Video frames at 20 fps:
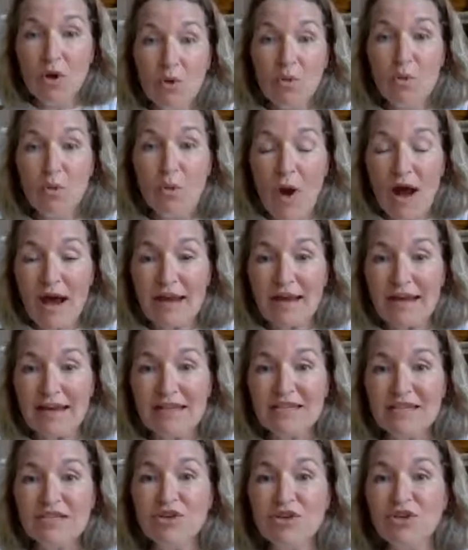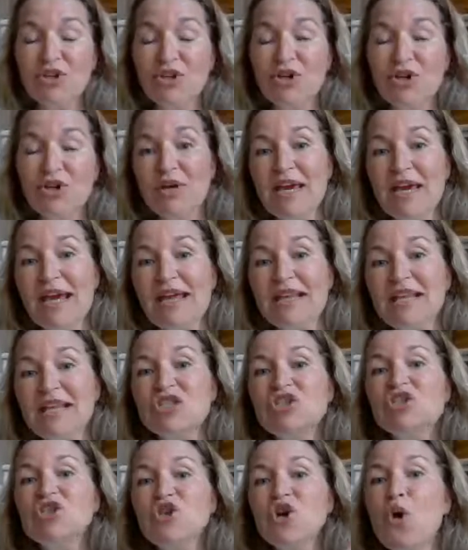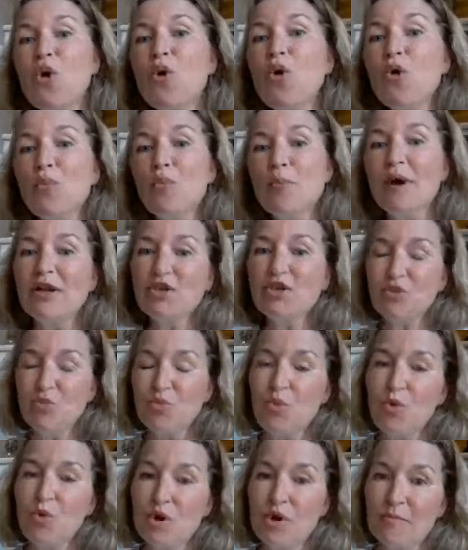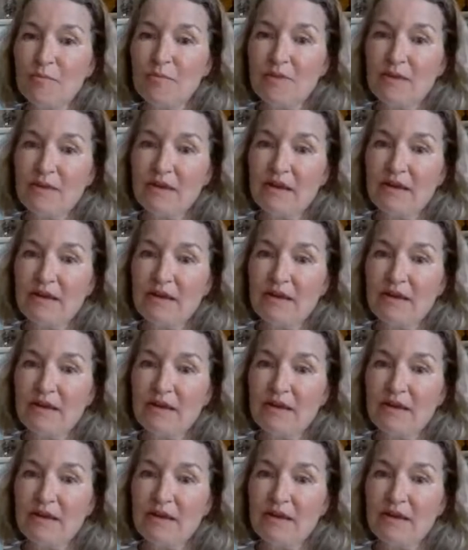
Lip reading: white so you don't get so much warmth